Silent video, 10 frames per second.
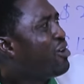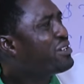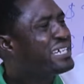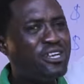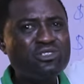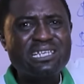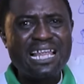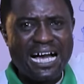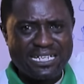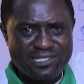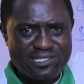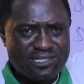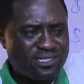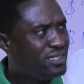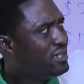underutilized.
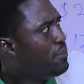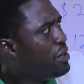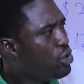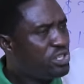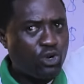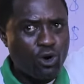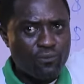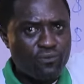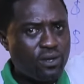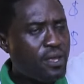Below the curve.